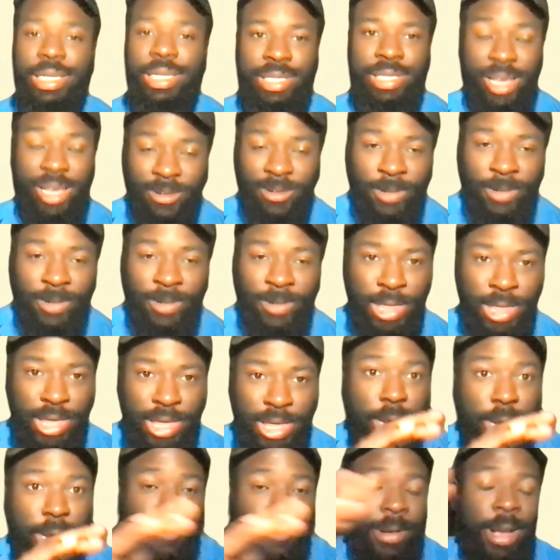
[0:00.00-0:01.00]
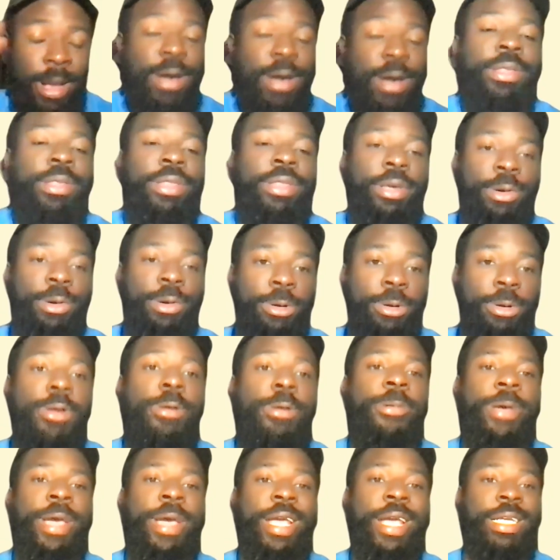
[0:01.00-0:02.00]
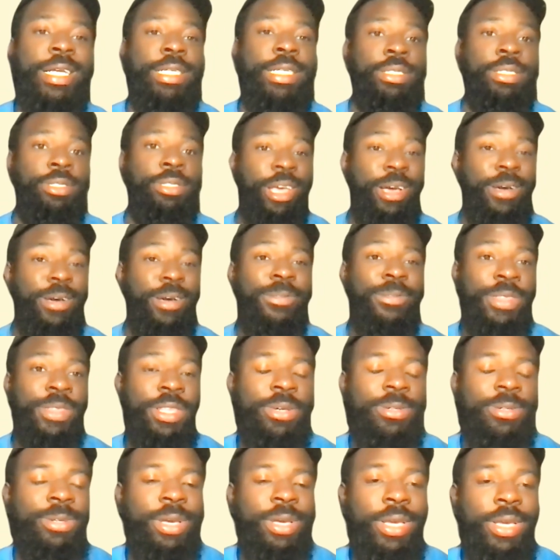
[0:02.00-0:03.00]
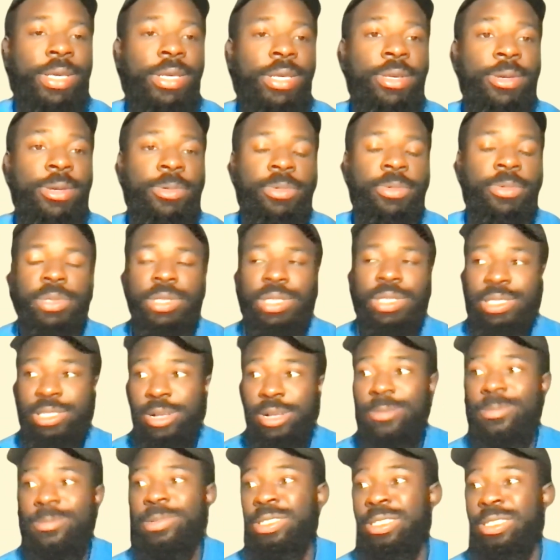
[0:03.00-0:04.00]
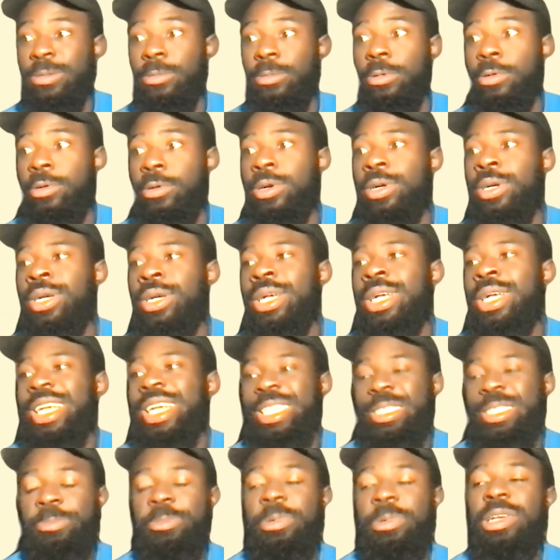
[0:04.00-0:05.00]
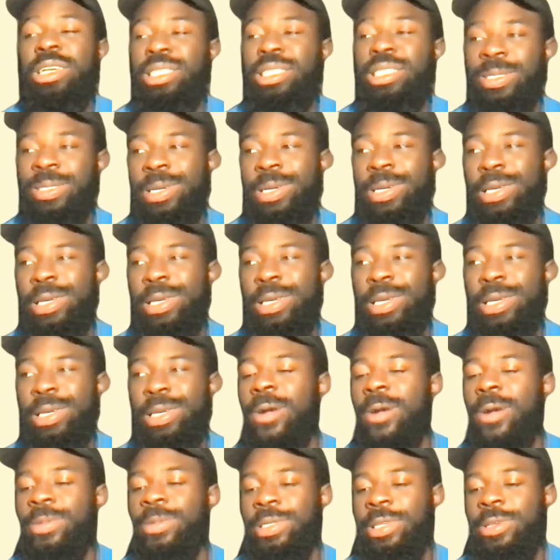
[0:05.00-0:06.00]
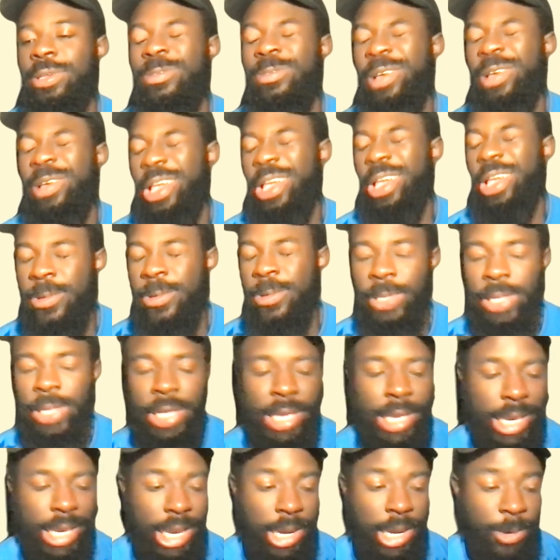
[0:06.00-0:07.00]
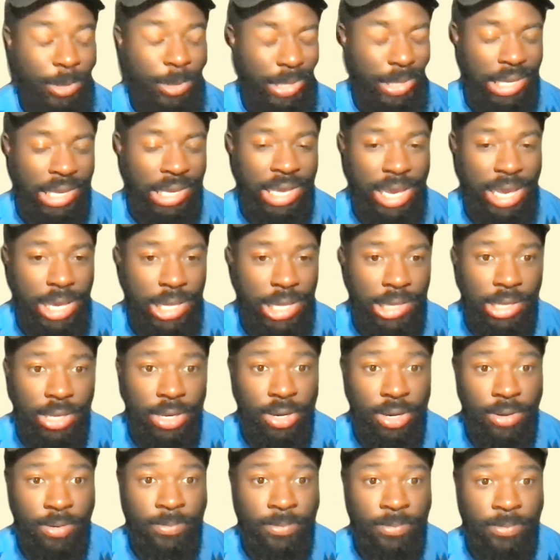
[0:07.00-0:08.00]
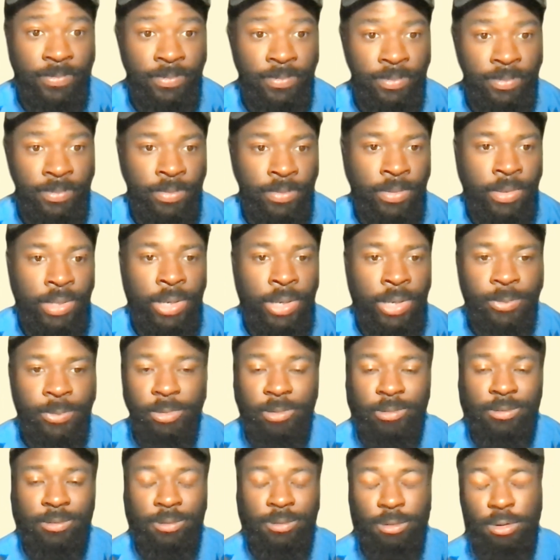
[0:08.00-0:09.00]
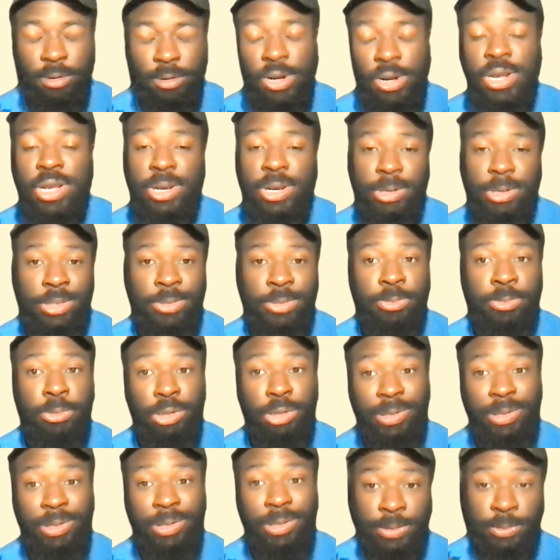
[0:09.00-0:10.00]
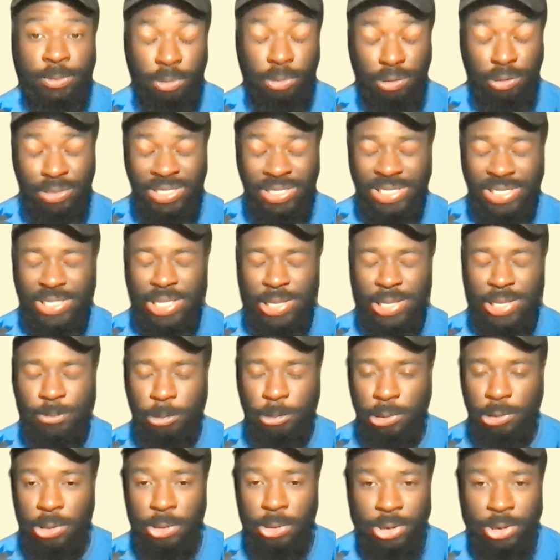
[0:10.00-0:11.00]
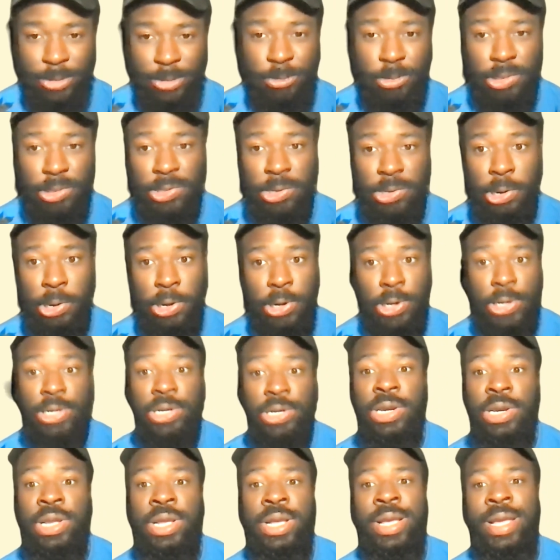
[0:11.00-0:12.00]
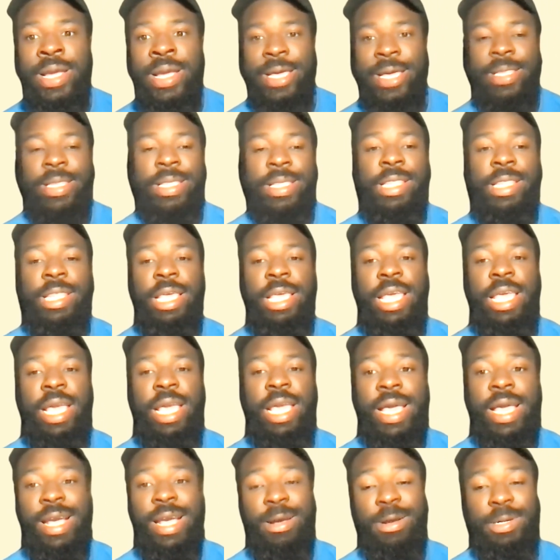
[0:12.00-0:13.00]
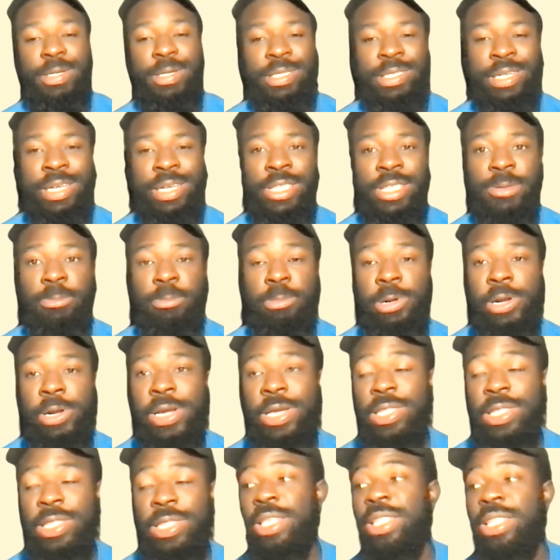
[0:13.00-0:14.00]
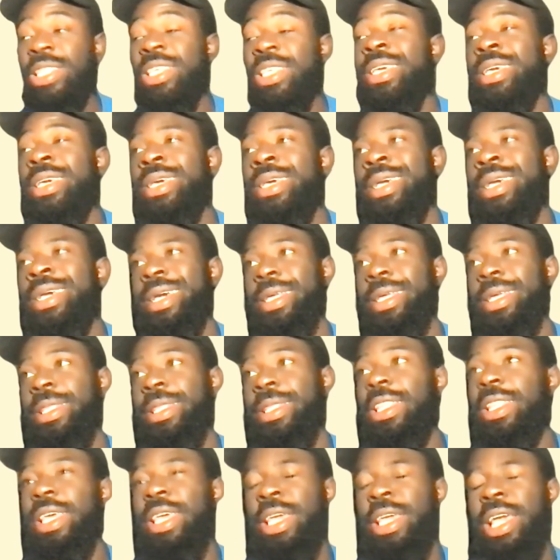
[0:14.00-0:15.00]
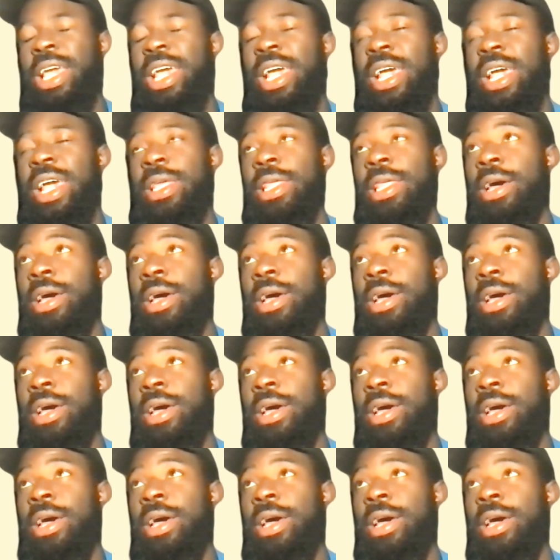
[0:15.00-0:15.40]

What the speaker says: everything around the quarterback is definitely serviceable, especially in the wide receiver game when they had before it was Moosh and then Bernard, and then they had Alshon and Brandon, and then they had